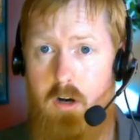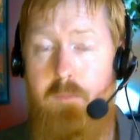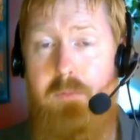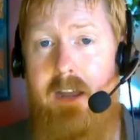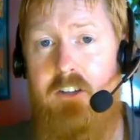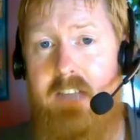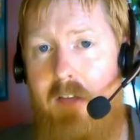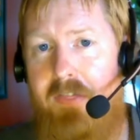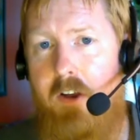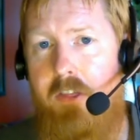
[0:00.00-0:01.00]
players
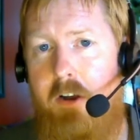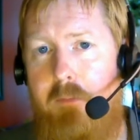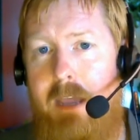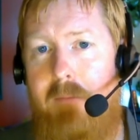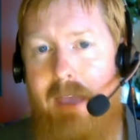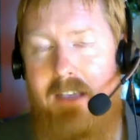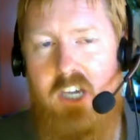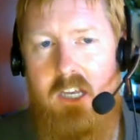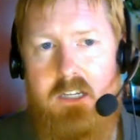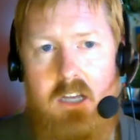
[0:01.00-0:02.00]
out there that are being
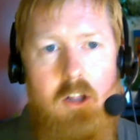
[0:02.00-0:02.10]
mentioned